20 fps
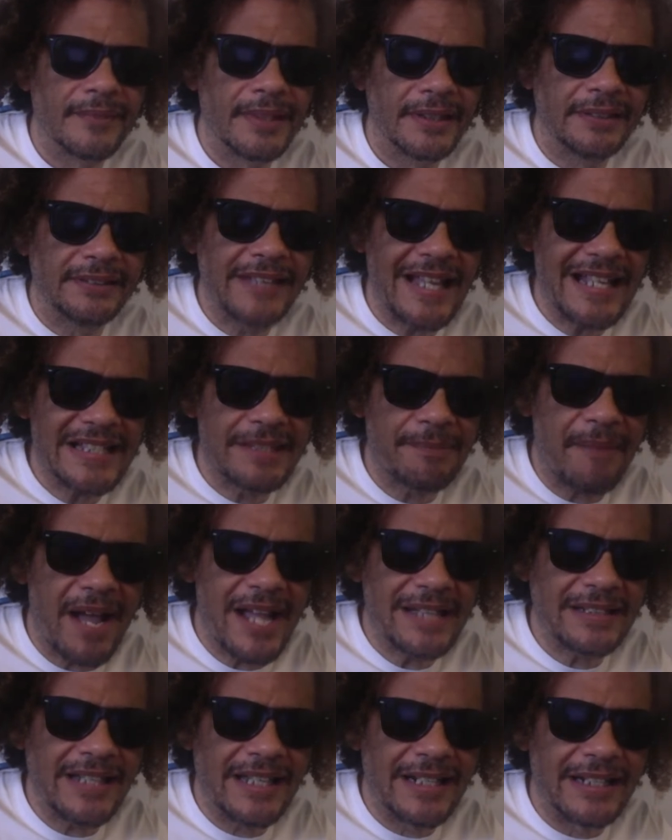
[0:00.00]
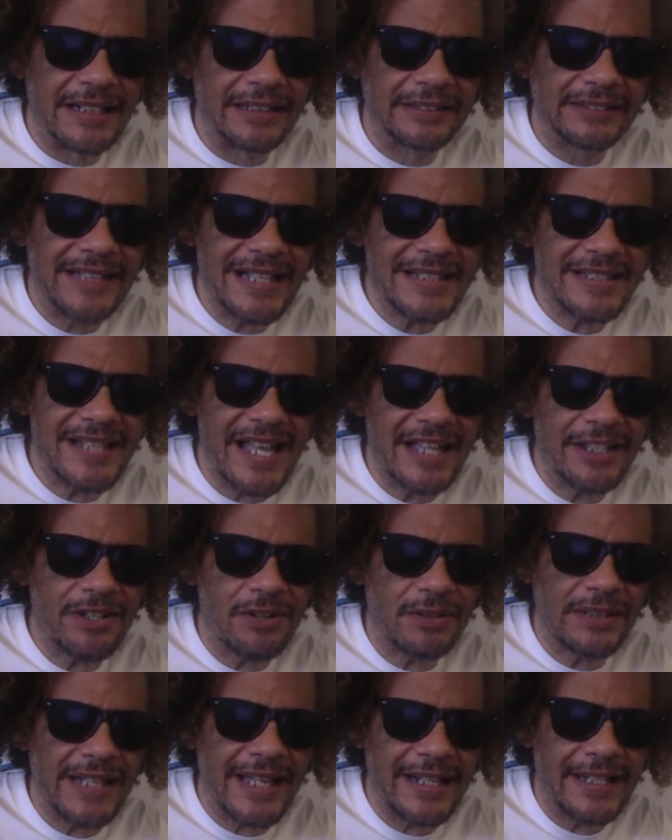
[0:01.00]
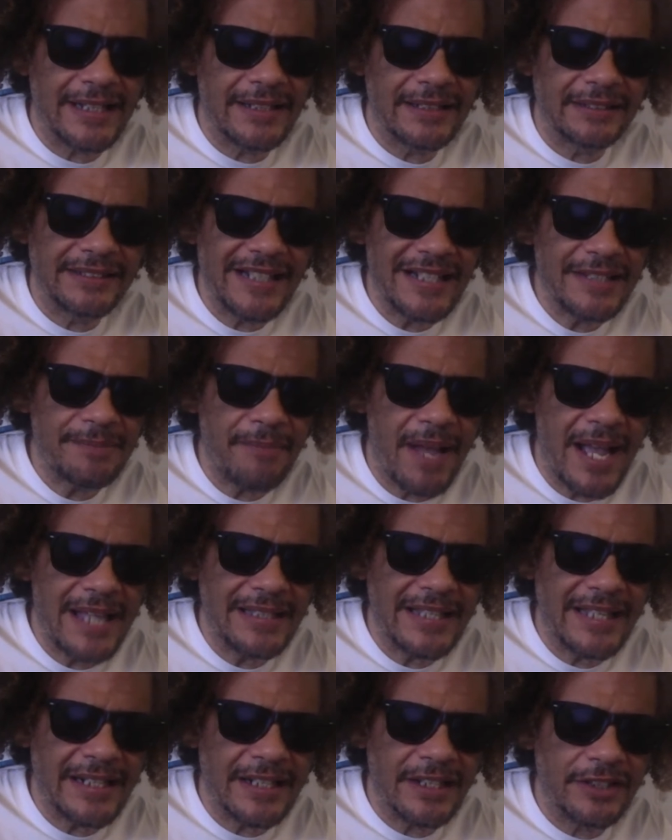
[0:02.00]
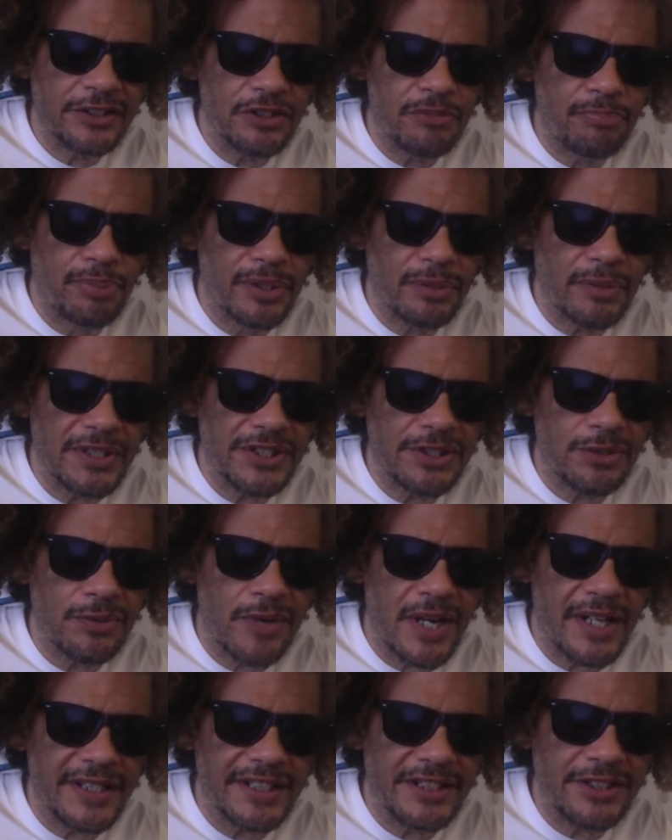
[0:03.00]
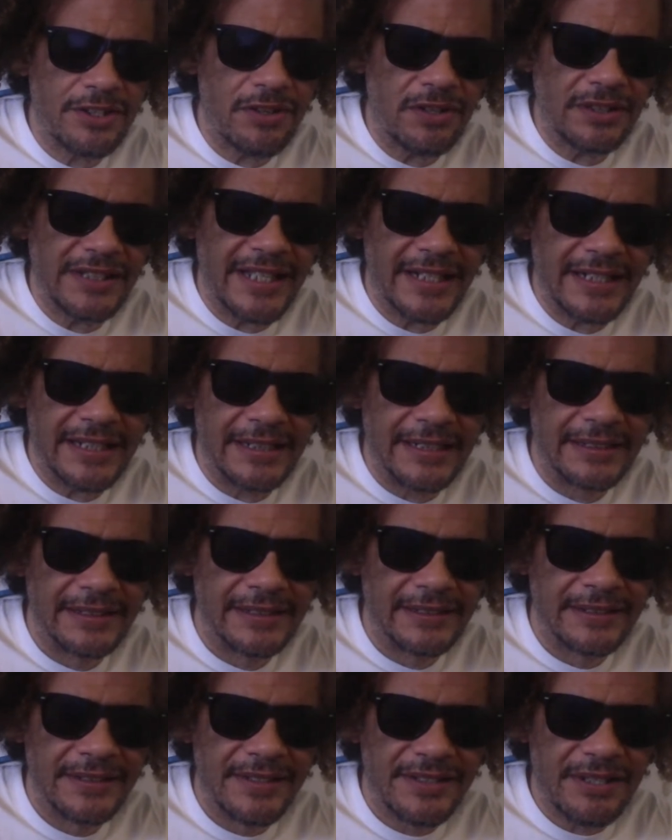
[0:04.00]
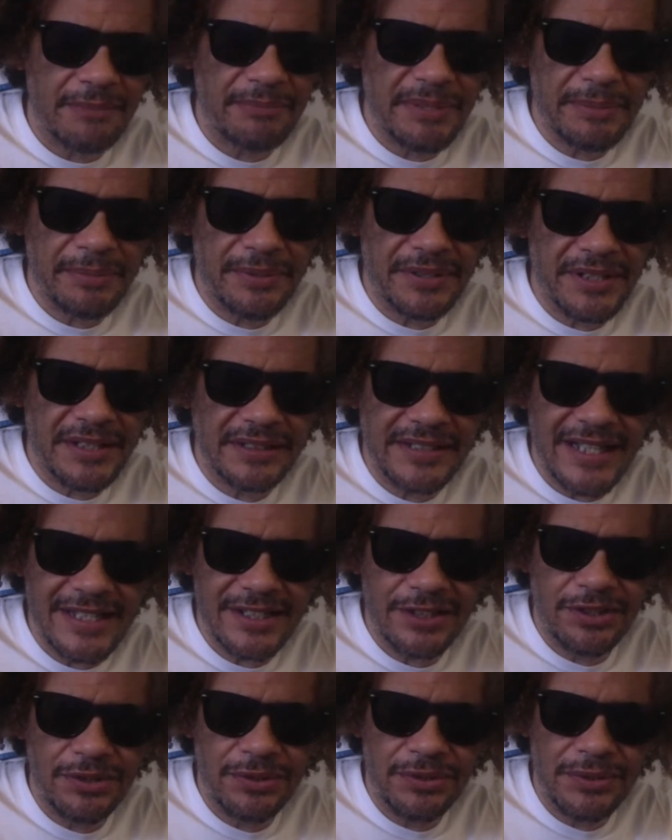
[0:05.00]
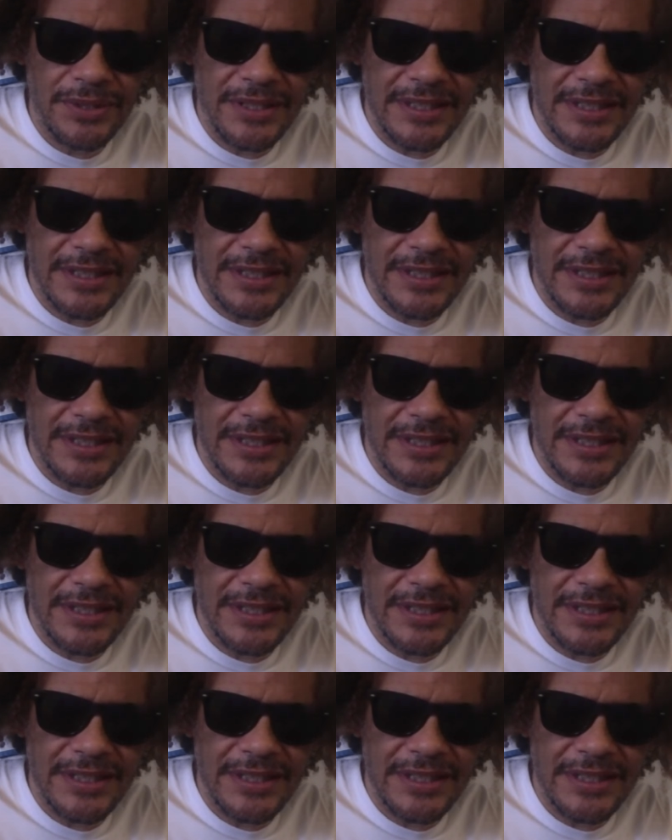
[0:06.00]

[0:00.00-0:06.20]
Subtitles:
That's my letter. That's not your letter. That's my letter. You put what you want in your letter. Some people think that's too